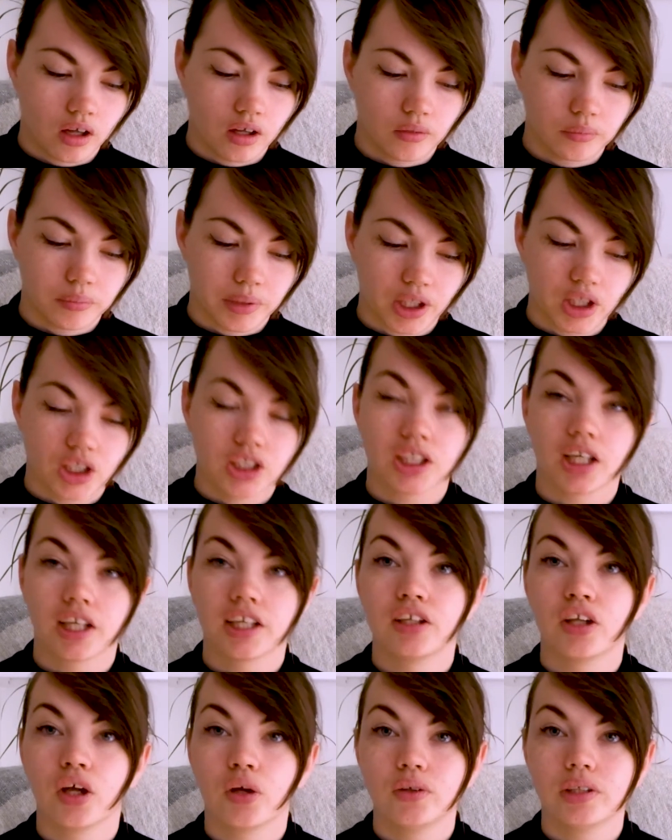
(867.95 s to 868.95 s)
because I'd
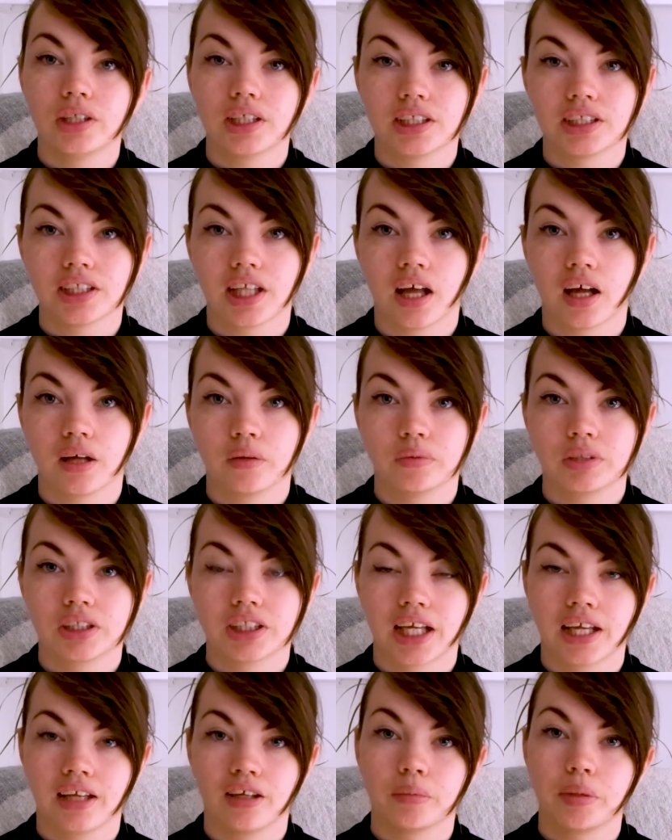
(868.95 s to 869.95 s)
noticed that I was
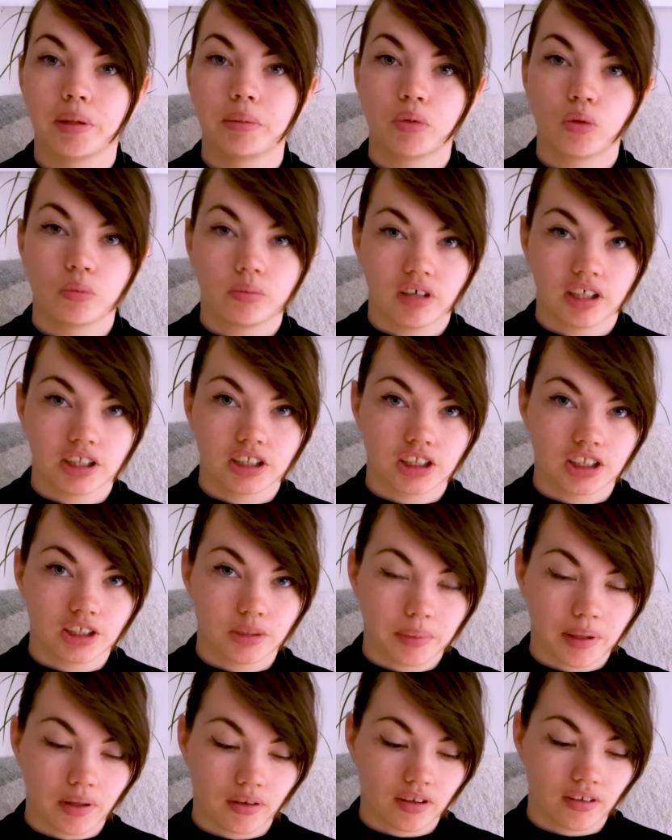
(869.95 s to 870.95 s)
getting a bit more precious
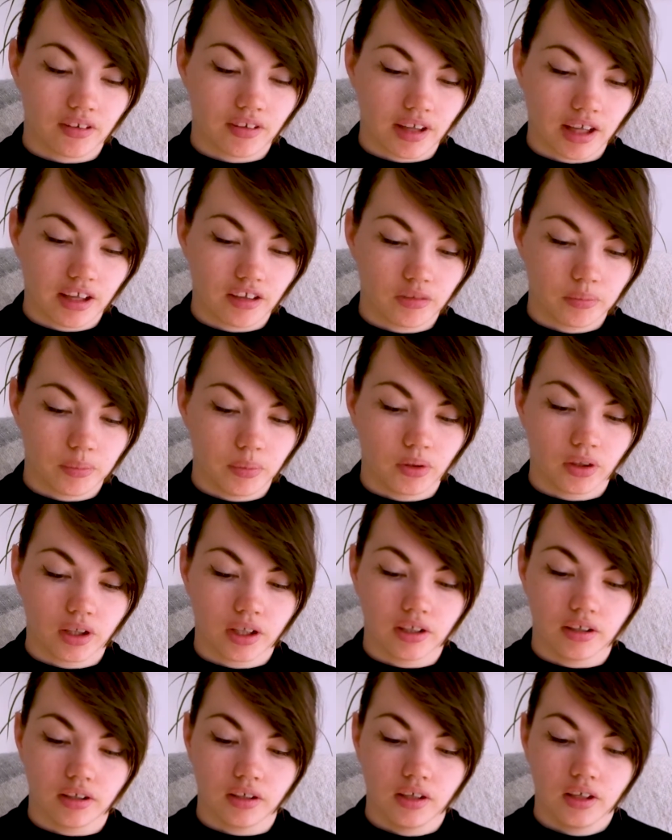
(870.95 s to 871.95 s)
about this sketchbook
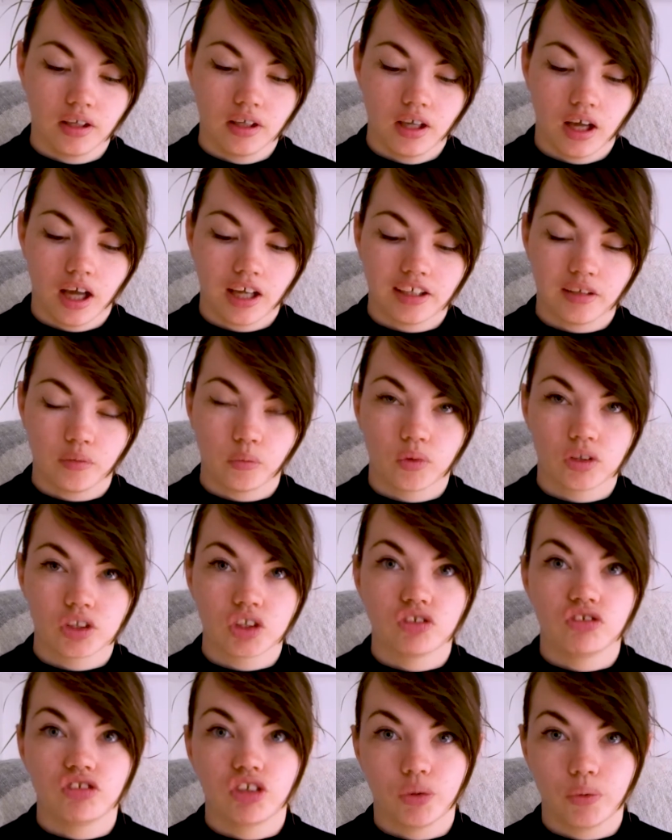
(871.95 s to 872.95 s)
and I didn't want to
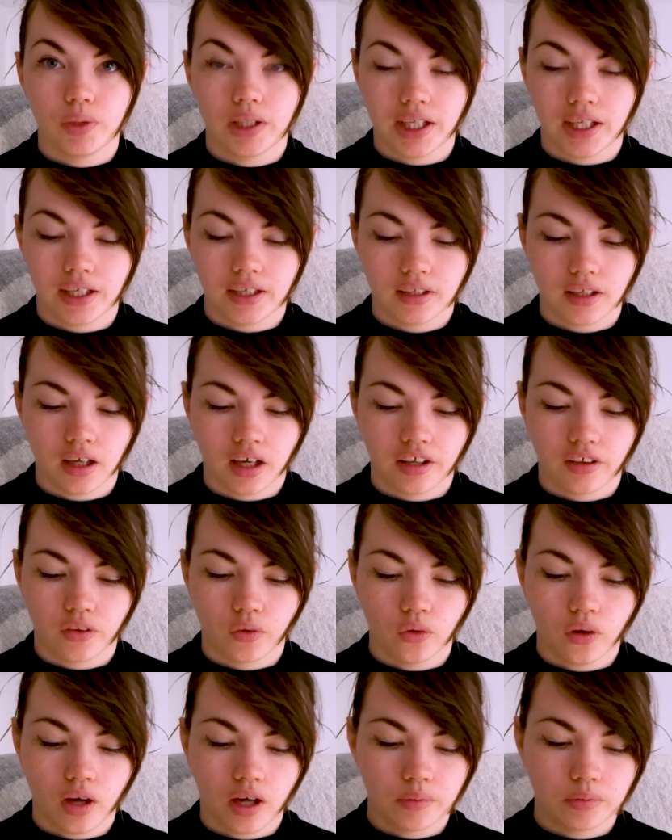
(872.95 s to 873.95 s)
ruin it, I
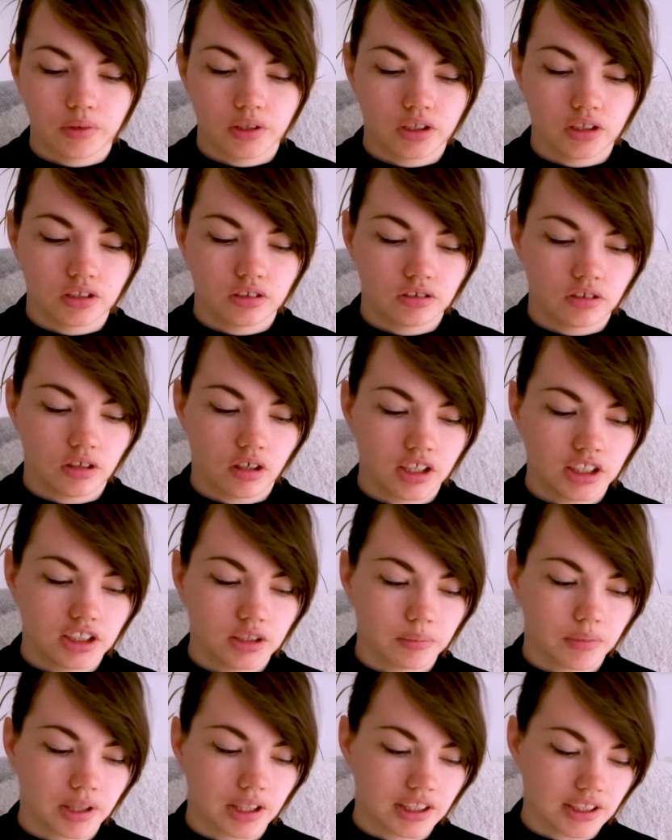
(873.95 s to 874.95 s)
thought I would try
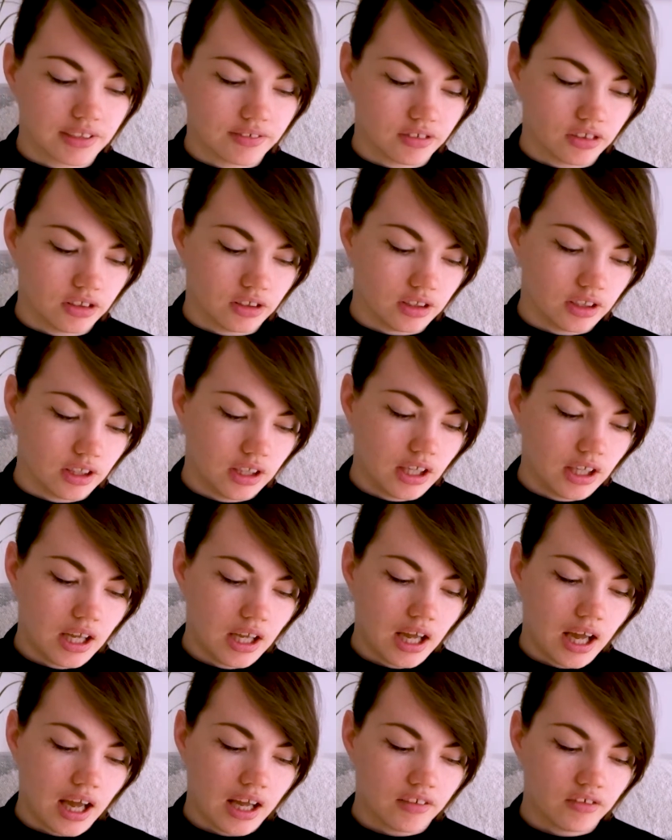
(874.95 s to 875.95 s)
something different
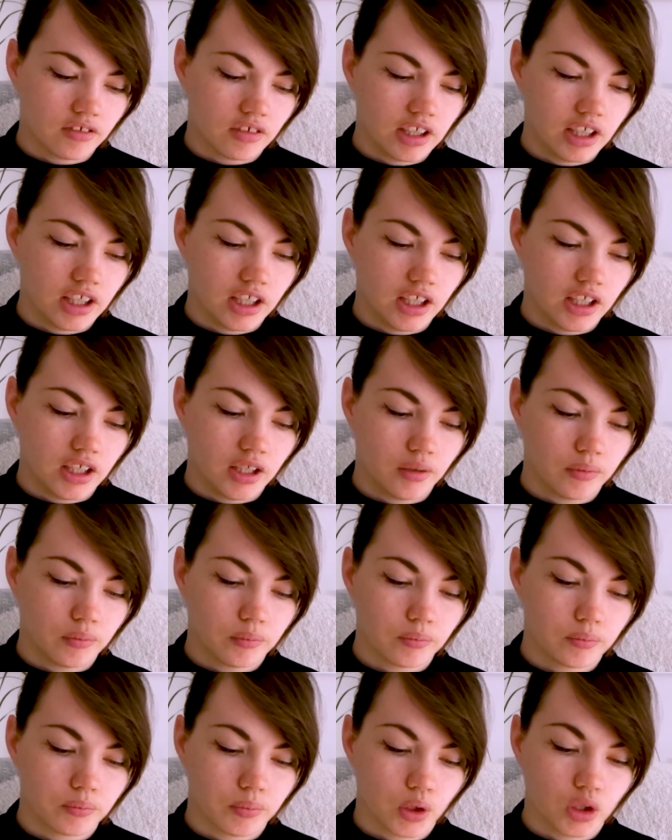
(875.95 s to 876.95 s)
and really
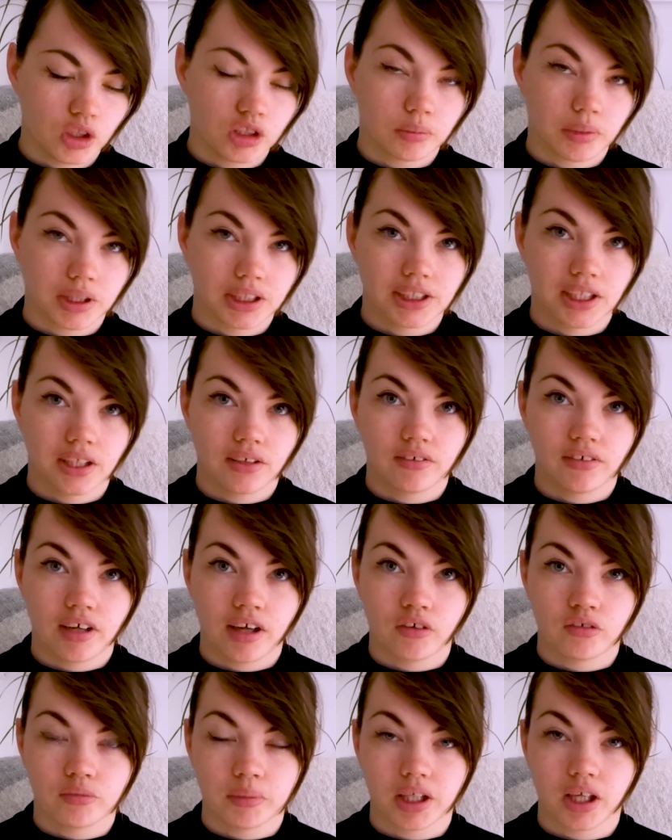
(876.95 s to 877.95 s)
push myself
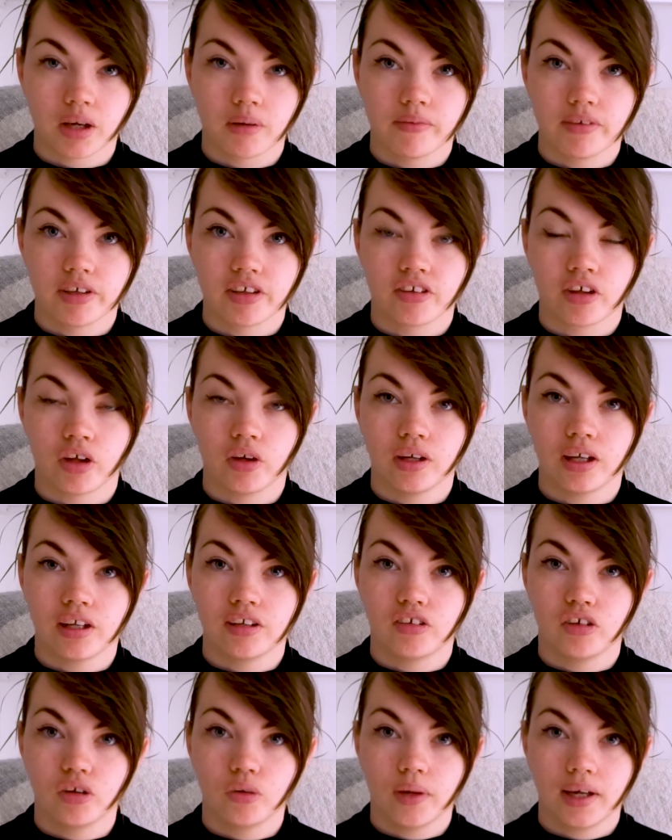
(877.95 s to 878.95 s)
out of my comfort zone and
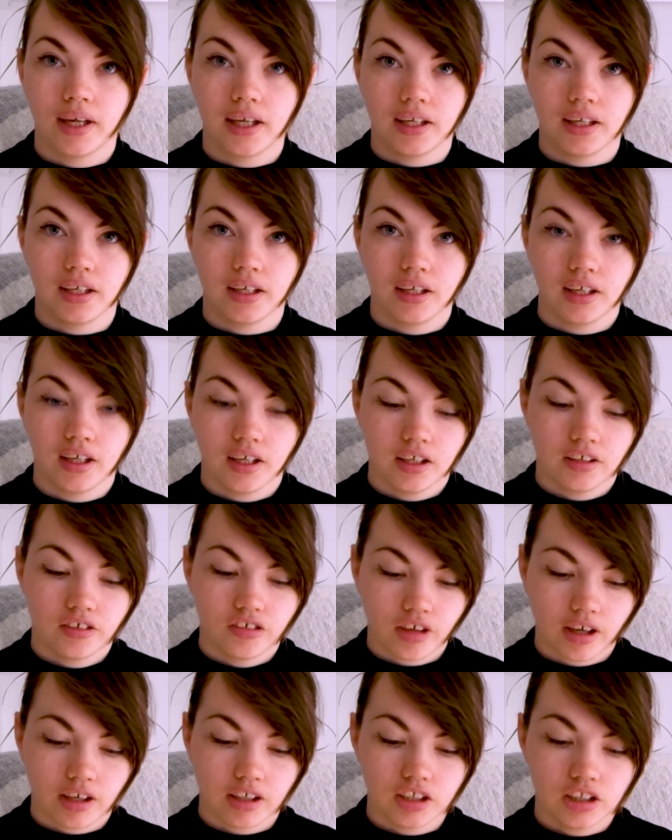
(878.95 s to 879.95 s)
do a
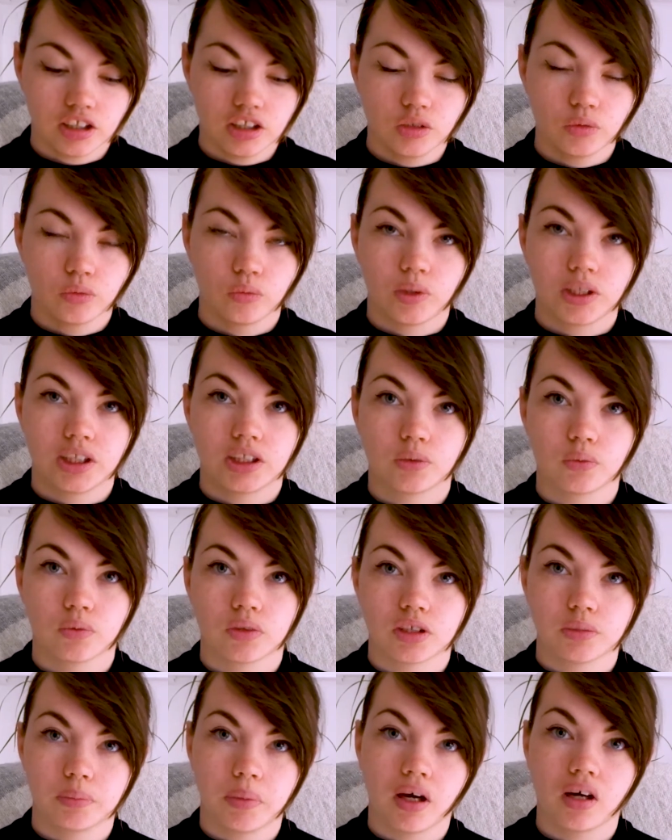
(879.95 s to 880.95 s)
challenge, which
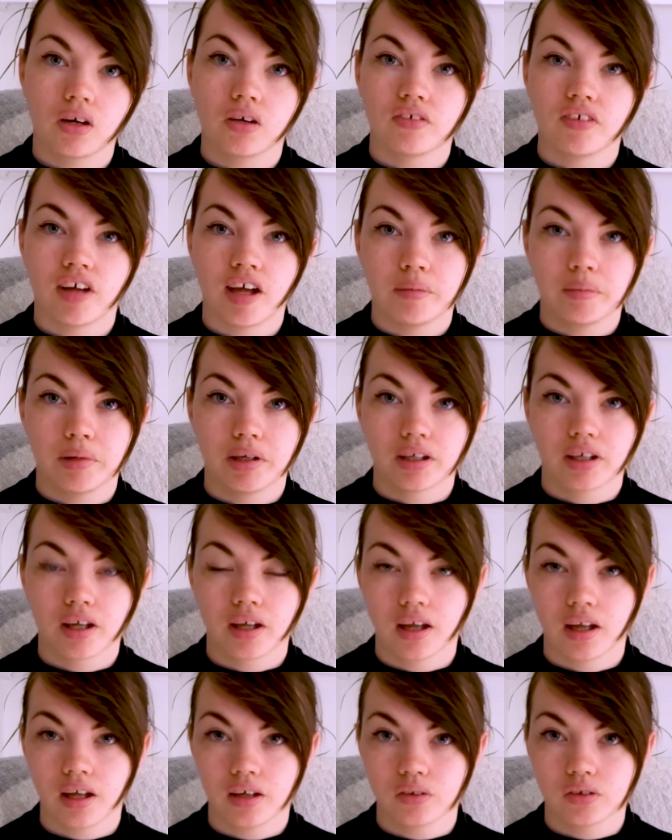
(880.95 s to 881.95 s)
was part of Emma
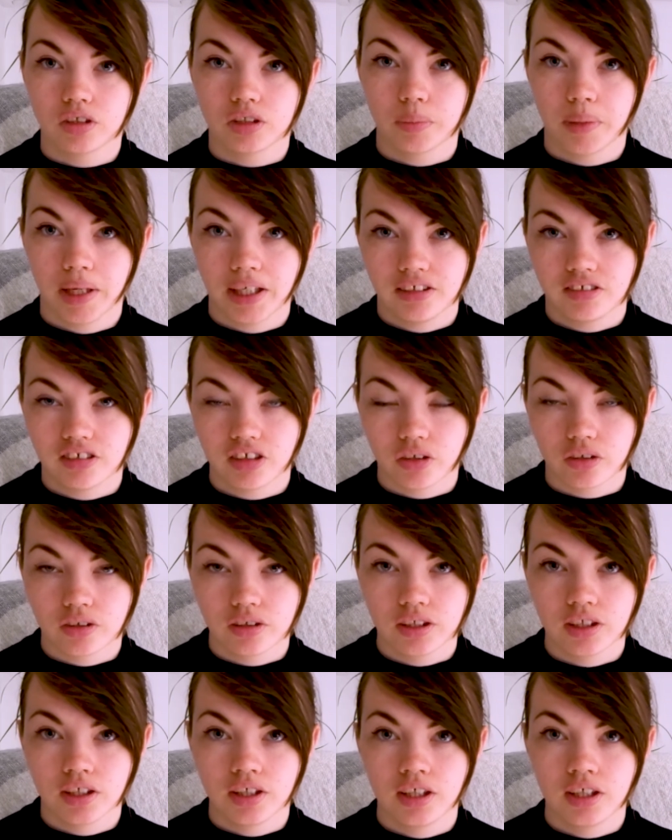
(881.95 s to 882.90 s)
Carlisle's Patreon.